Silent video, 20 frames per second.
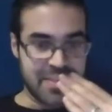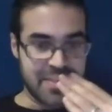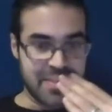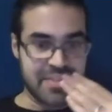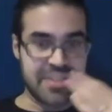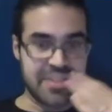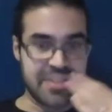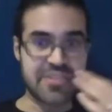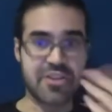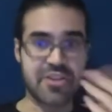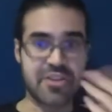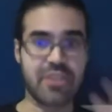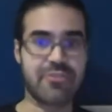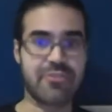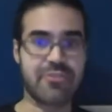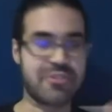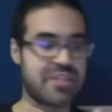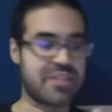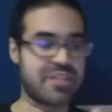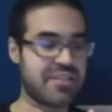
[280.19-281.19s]
These
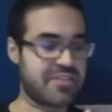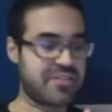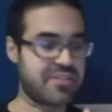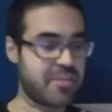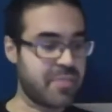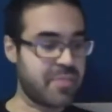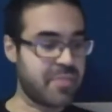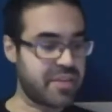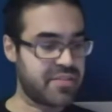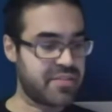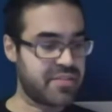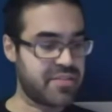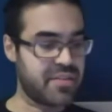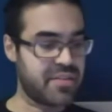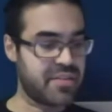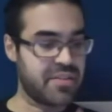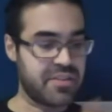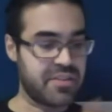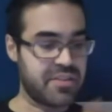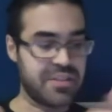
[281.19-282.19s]
solvers then submit
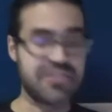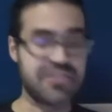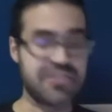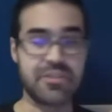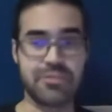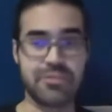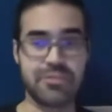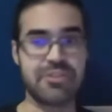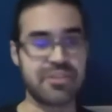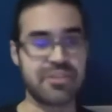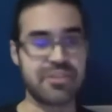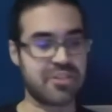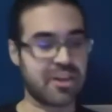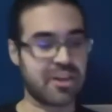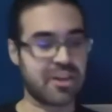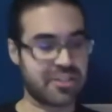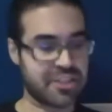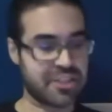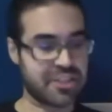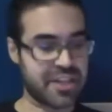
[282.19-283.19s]
these solutions
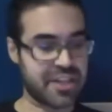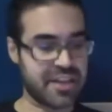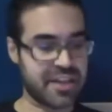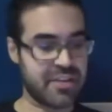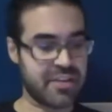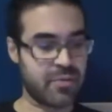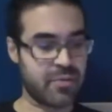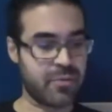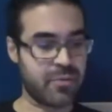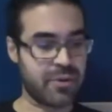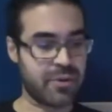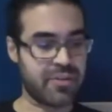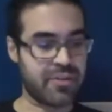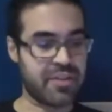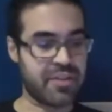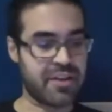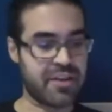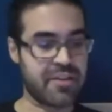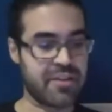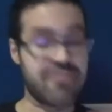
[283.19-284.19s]
on-chain, where
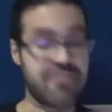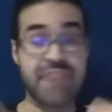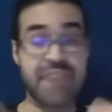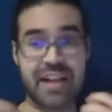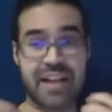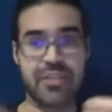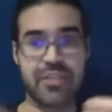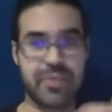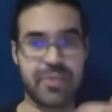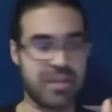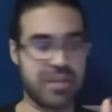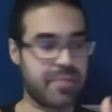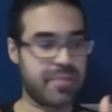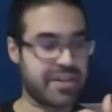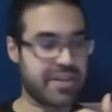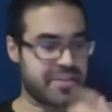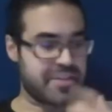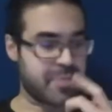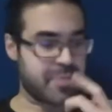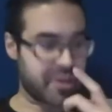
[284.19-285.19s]
they are evaluated by
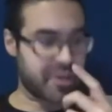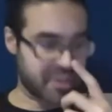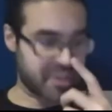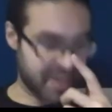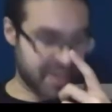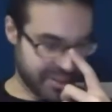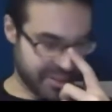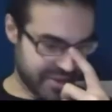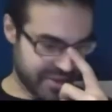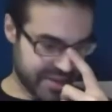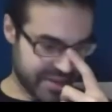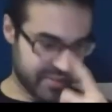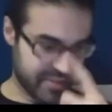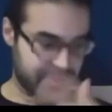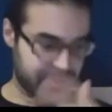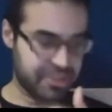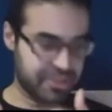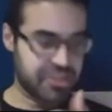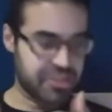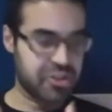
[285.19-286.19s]
a smart contract,
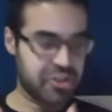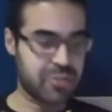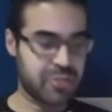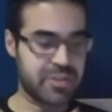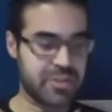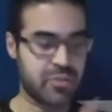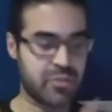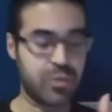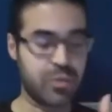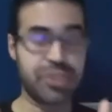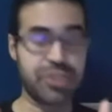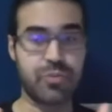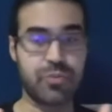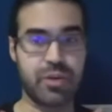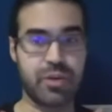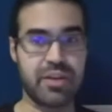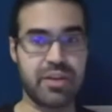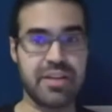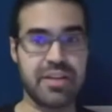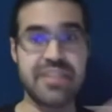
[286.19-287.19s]
which determines which
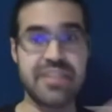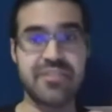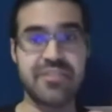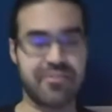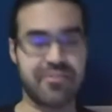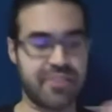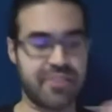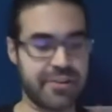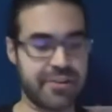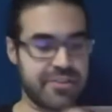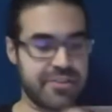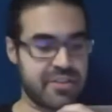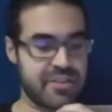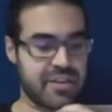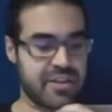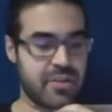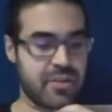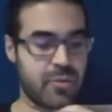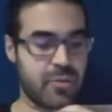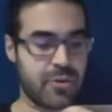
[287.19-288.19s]
one is the fairest
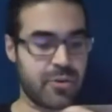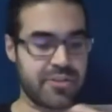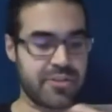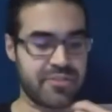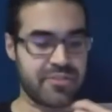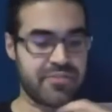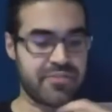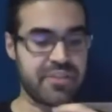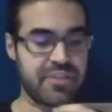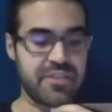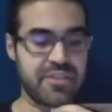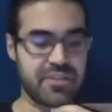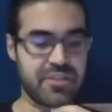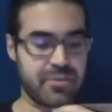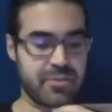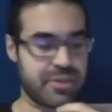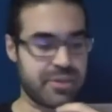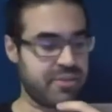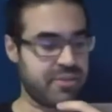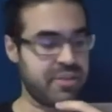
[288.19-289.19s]
and awards a fee to the
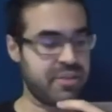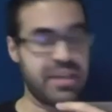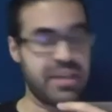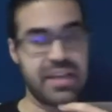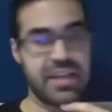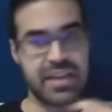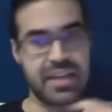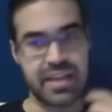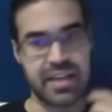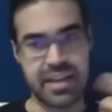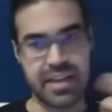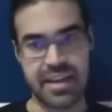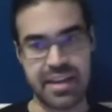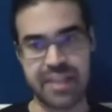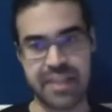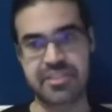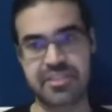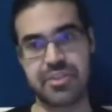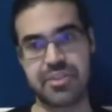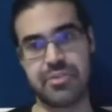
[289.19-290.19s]
winner, and
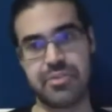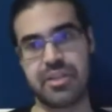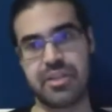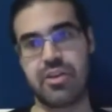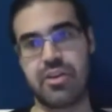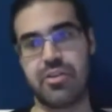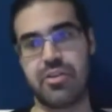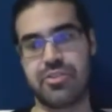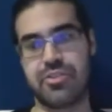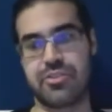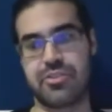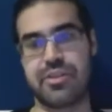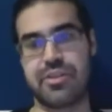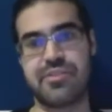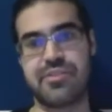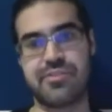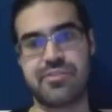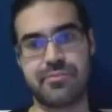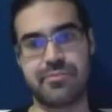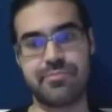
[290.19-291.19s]
executing all the trades.